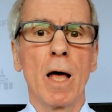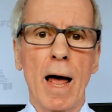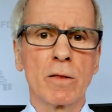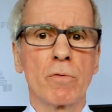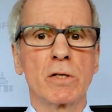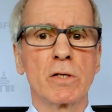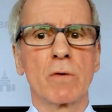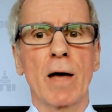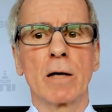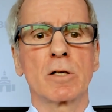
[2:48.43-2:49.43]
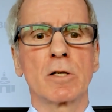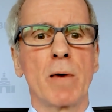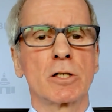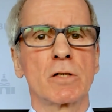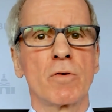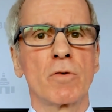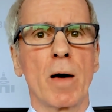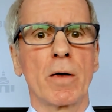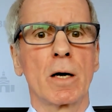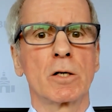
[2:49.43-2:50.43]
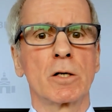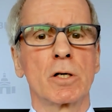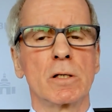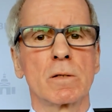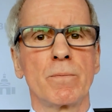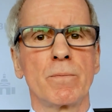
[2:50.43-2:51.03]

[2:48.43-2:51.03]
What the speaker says: and the risk of countermeasures from other countries.